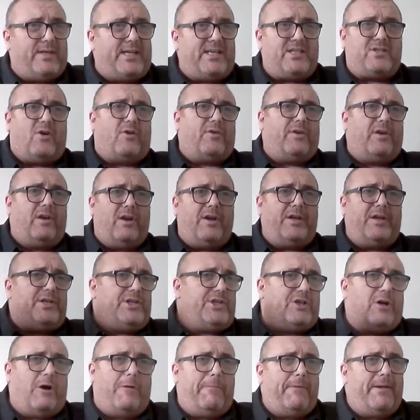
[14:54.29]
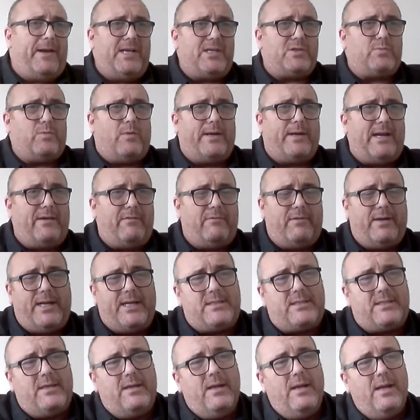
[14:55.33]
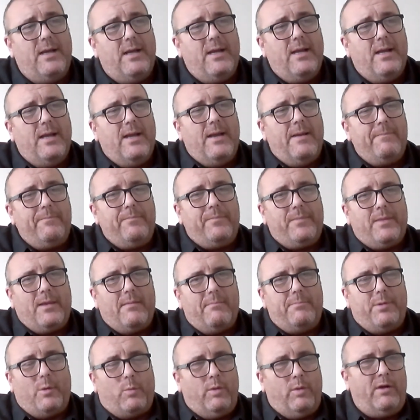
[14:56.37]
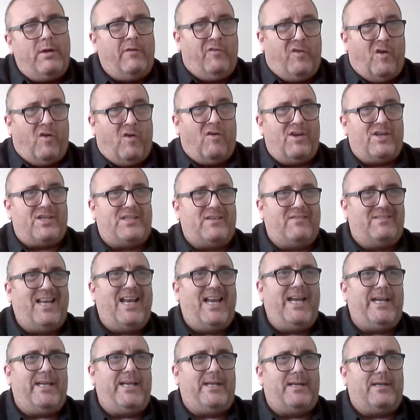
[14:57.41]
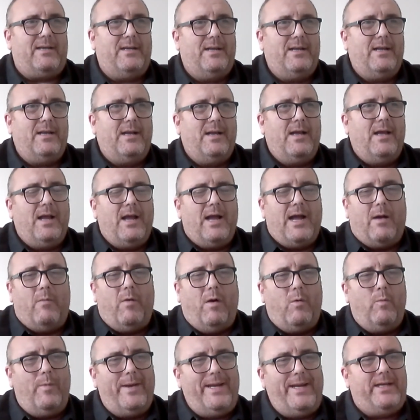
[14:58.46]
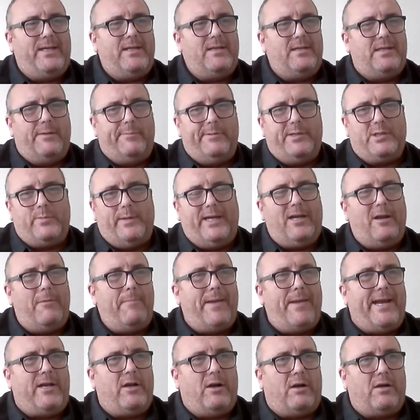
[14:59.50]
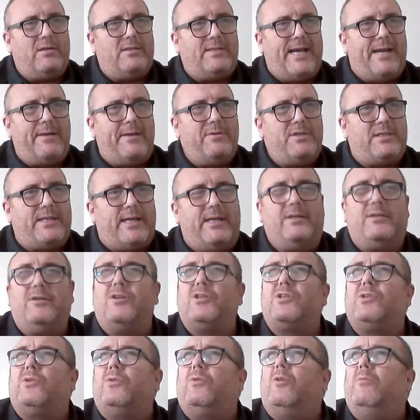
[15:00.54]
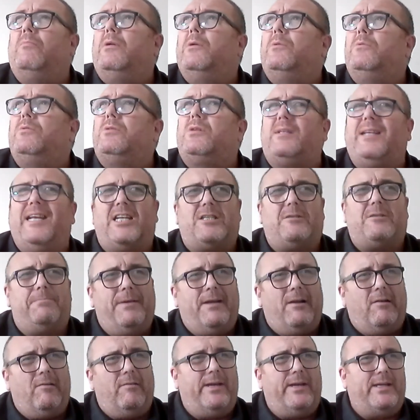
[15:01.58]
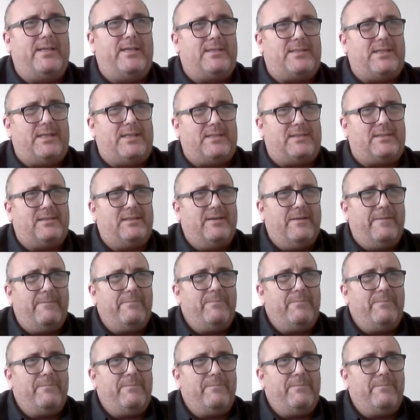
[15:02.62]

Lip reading: So it's online shopping. It's whatever it is. But we're the Forest of Dean. And what we can do is we can make our town centres almost experiences.